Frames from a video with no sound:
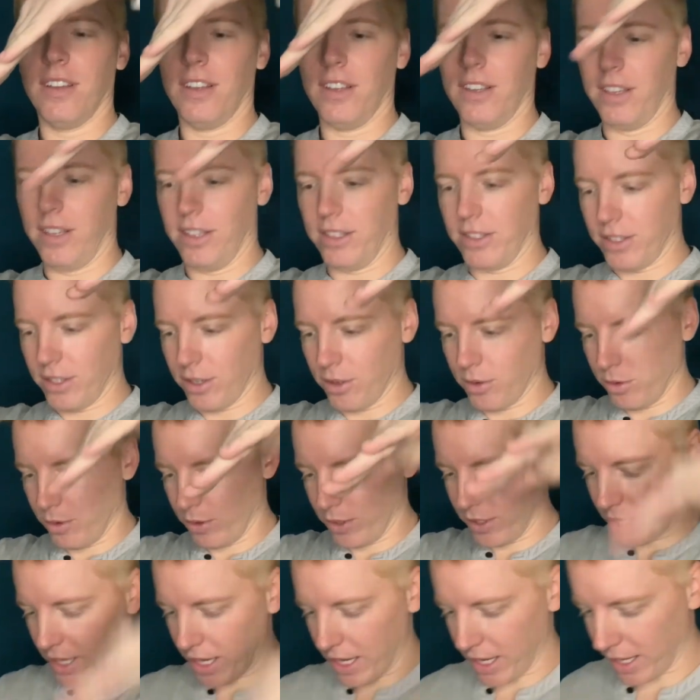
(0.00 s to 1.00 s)
And so it was
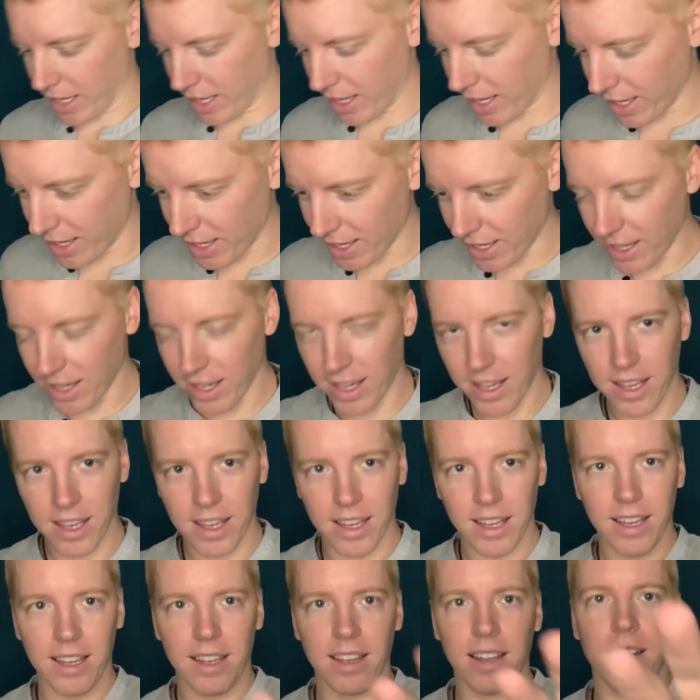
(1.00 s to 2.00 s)
like
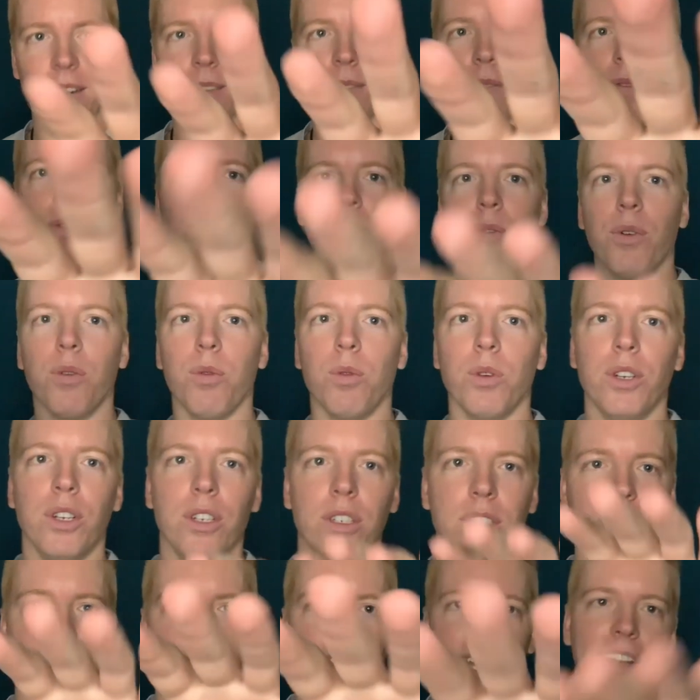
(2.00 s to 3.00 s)
when you're
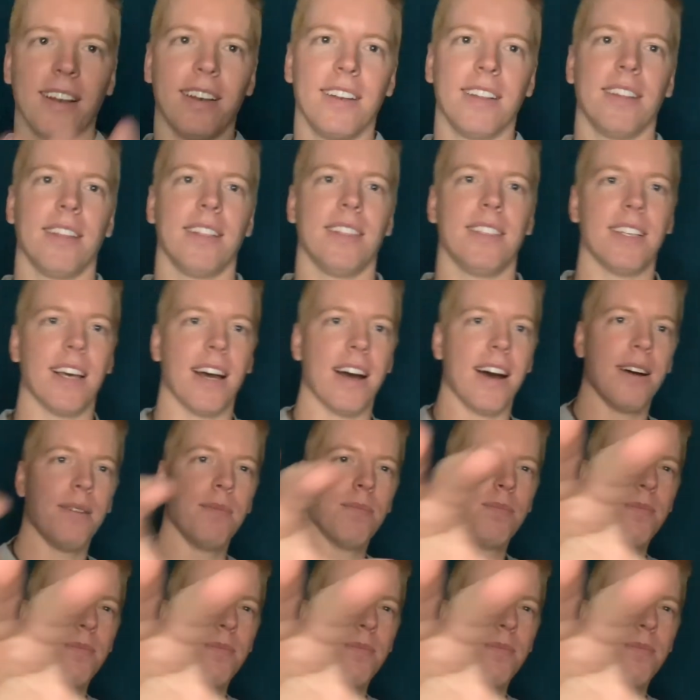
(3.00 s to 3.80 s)
standing at the top,